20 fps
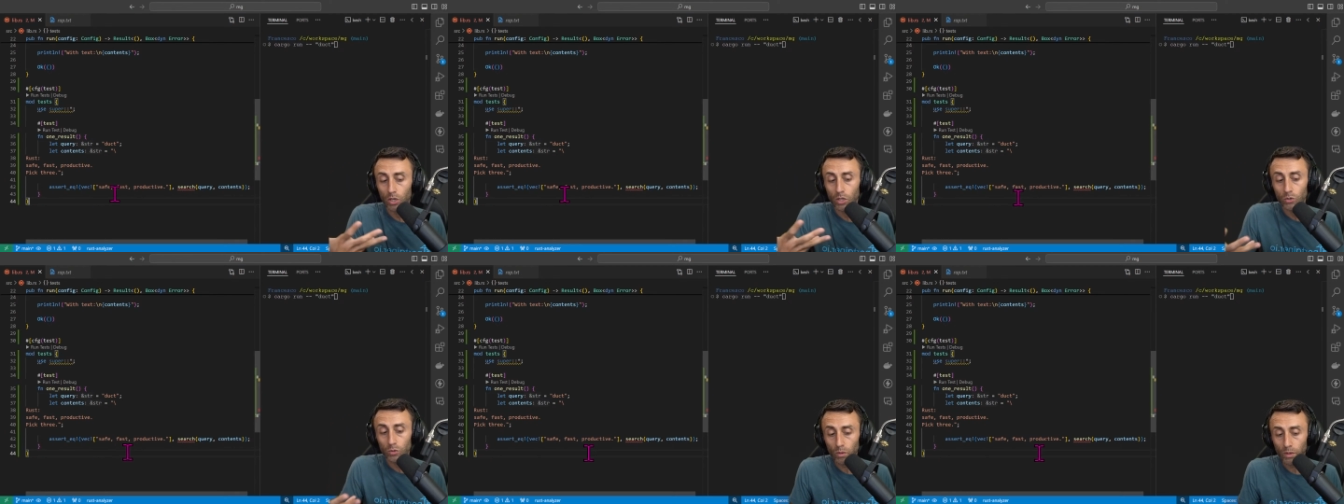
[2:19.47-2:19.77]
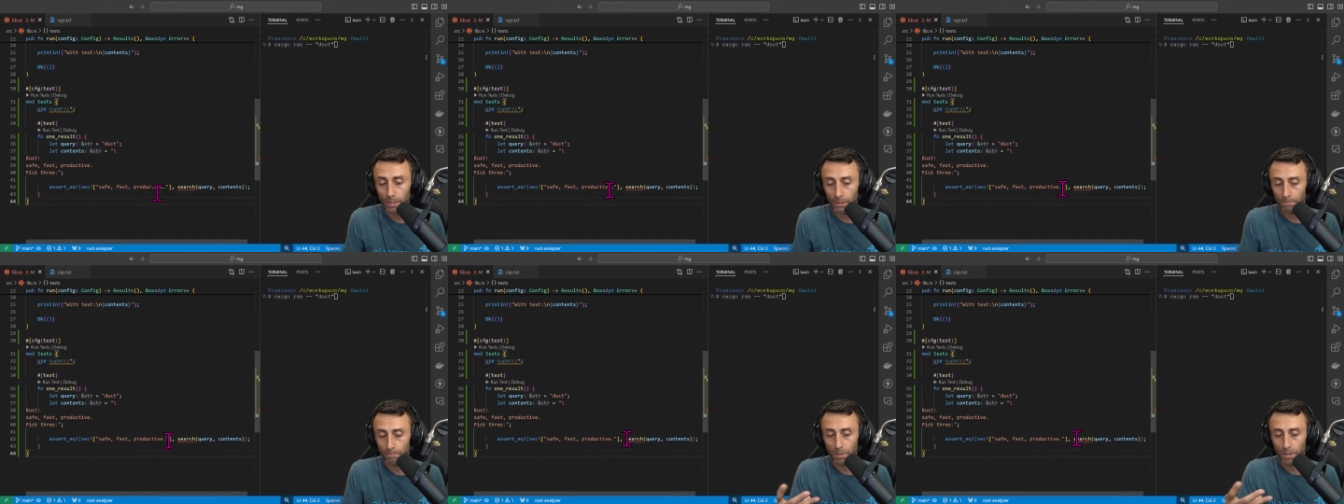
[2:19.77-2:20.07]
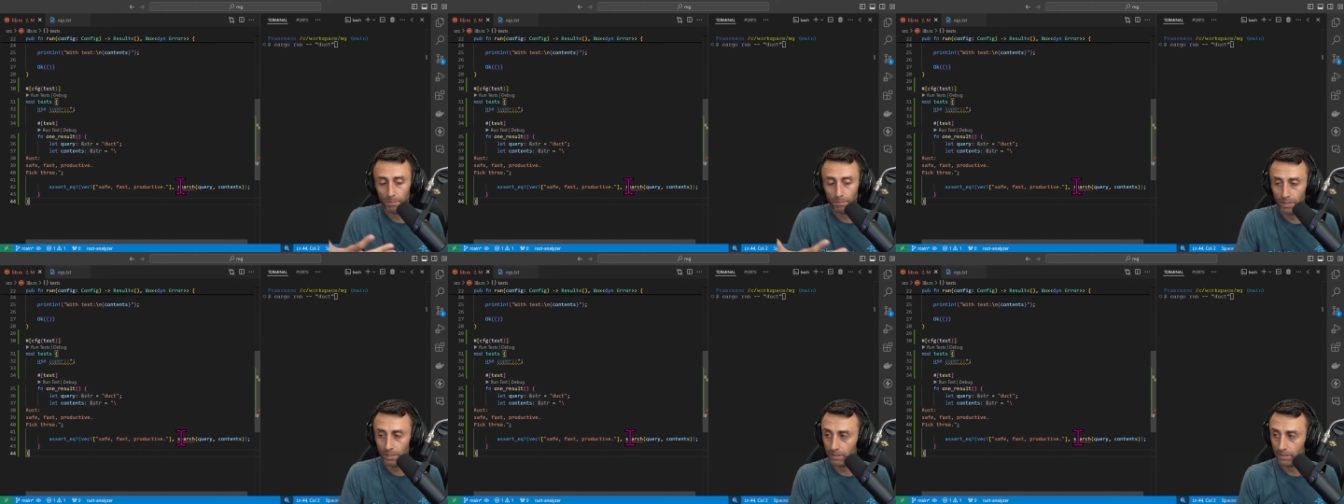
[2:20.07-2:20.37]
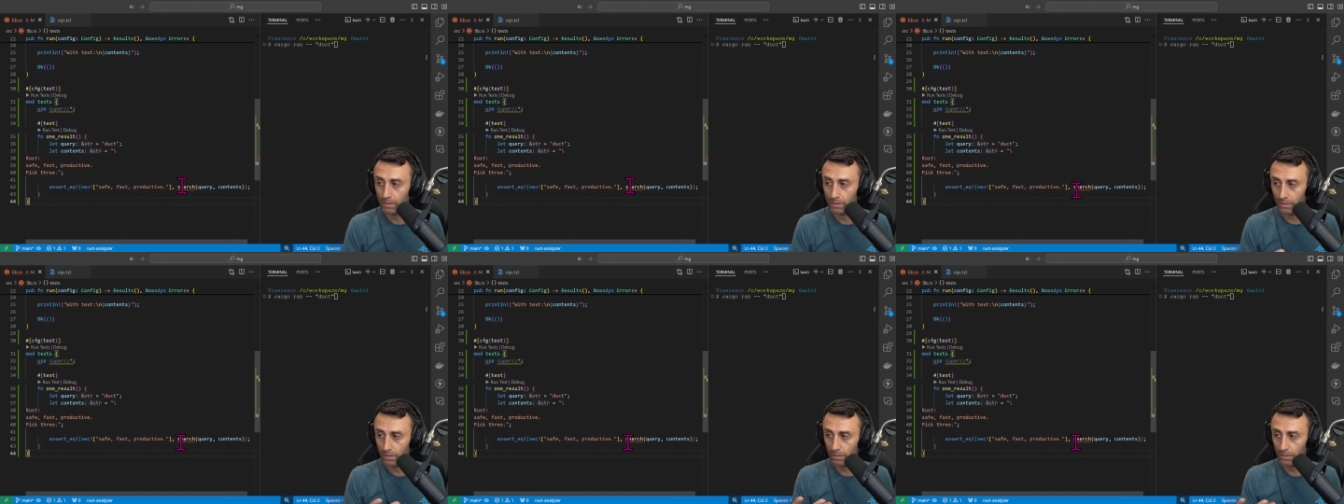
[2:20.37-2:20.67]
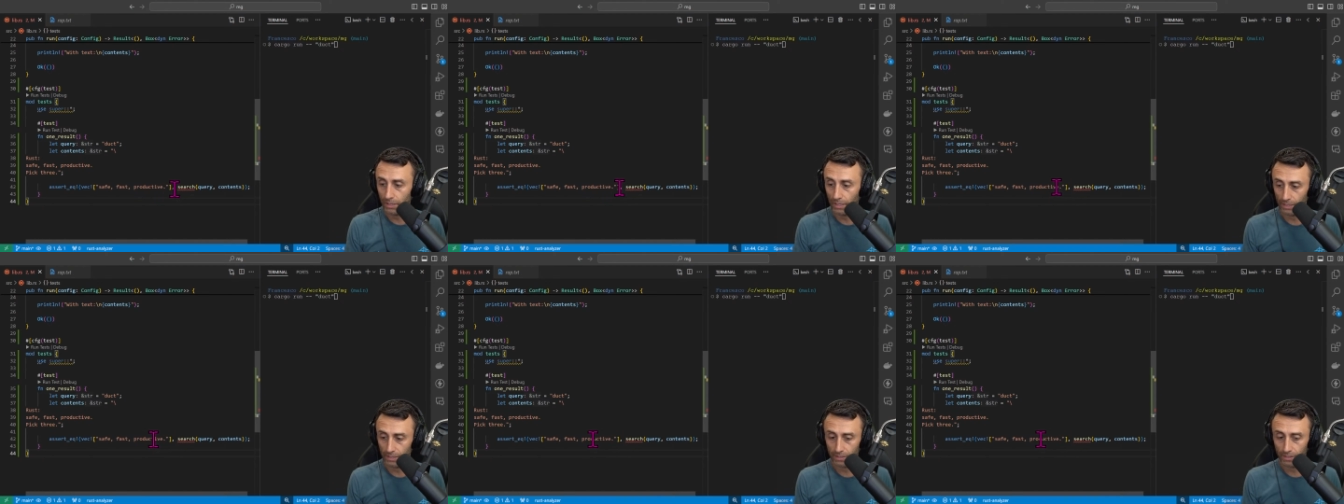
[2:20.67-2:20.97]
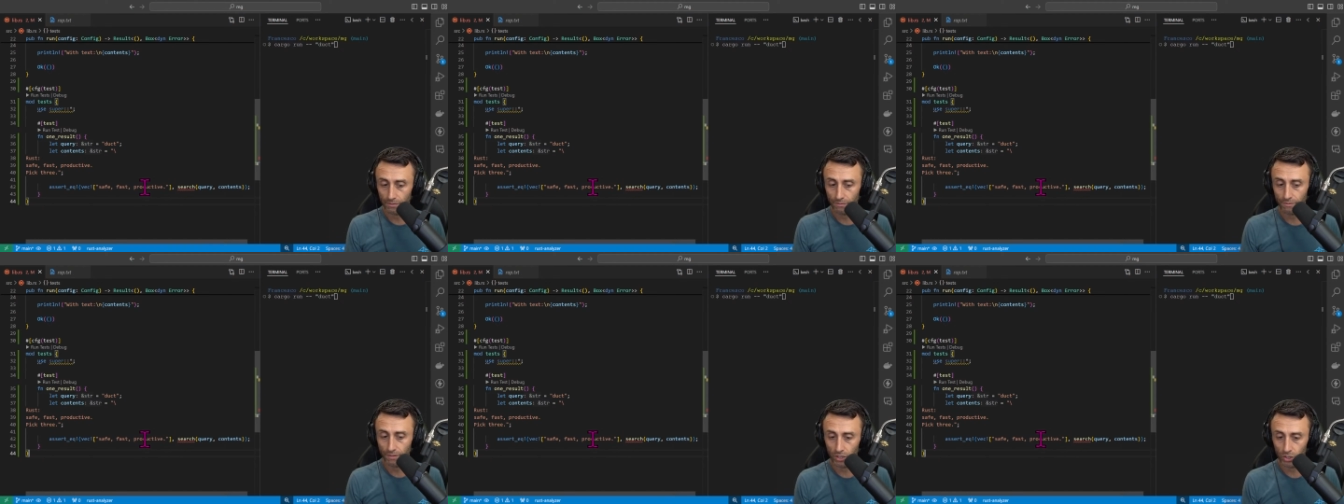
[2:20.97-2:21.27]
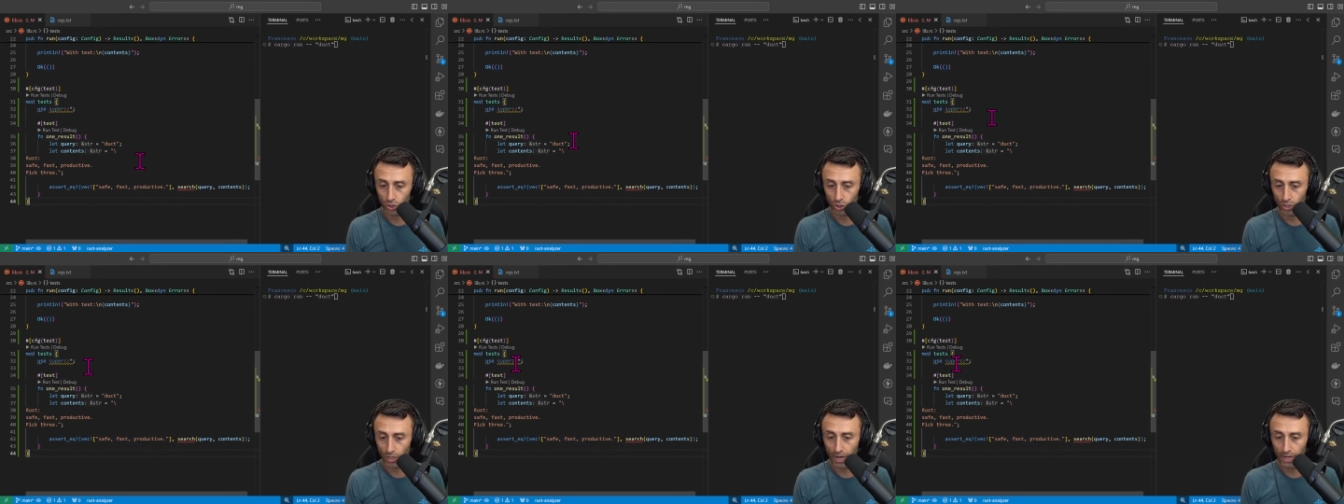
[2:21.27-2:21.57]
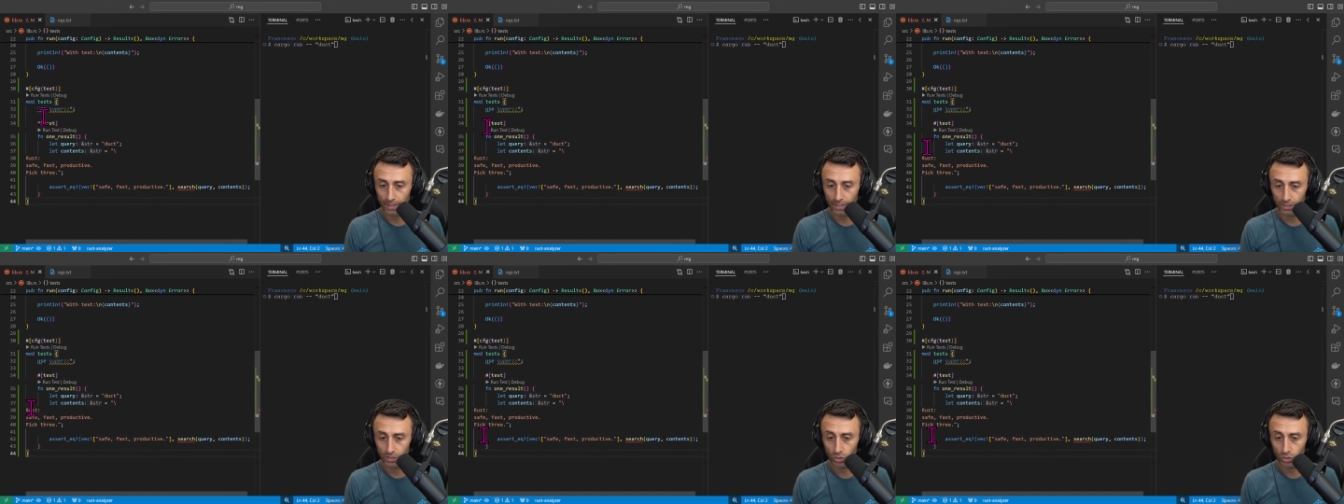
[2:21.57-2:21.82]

to implement this functionality.